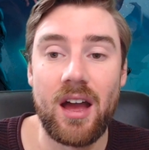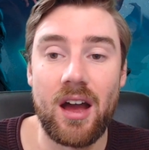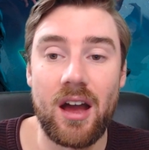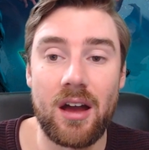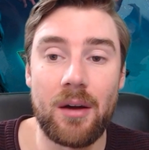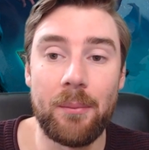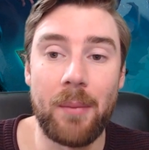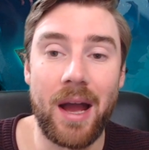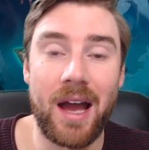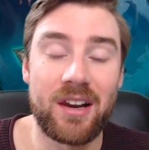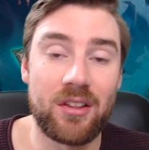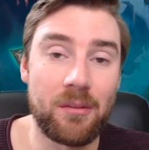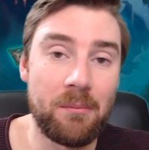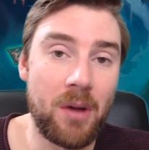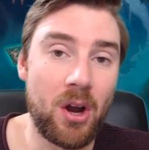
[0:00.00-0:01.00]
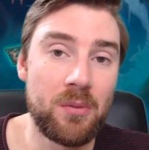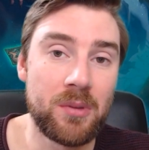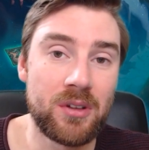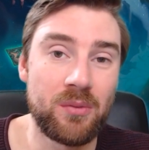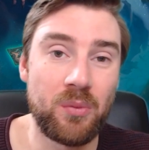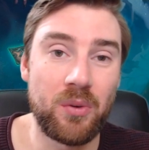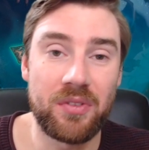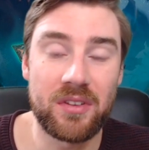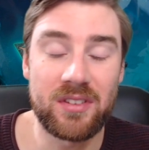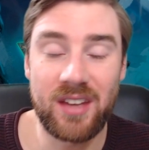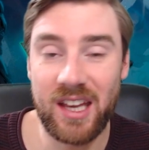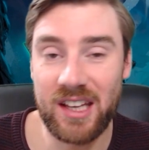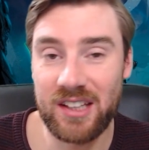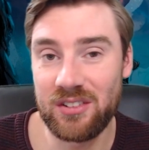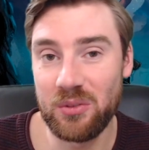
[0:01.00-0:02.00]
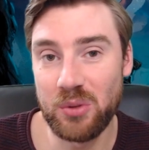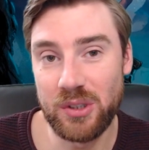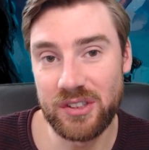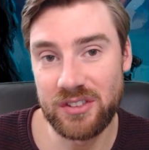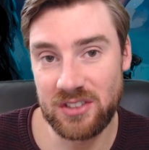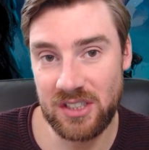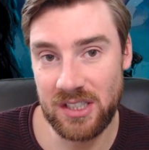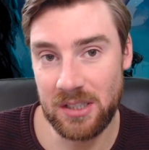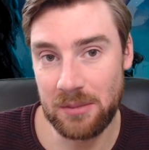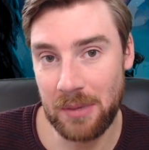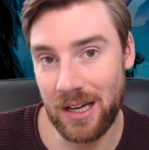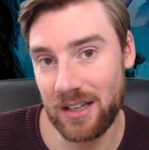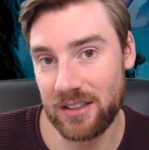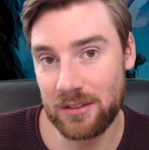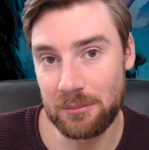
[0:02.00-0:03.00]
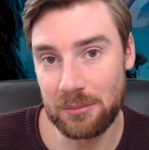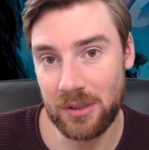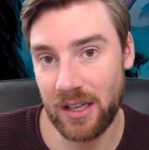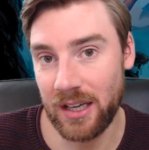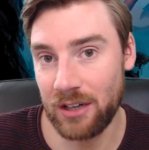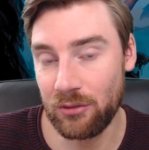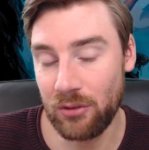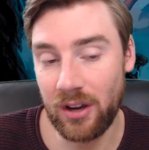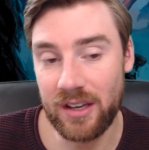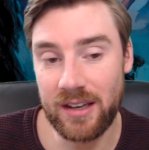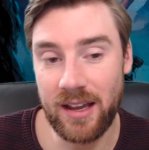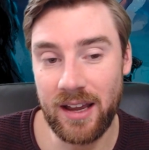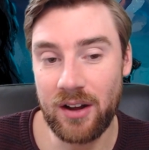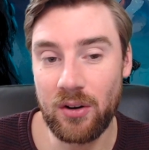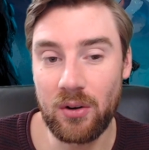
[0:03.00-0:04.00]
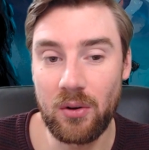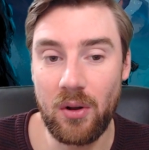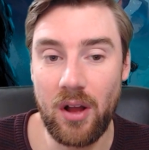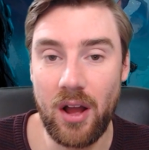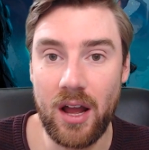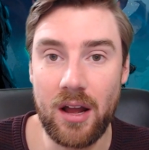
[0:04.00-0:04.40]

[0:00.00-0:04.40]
And at the moment, with the decks that we see Paladin playing right now,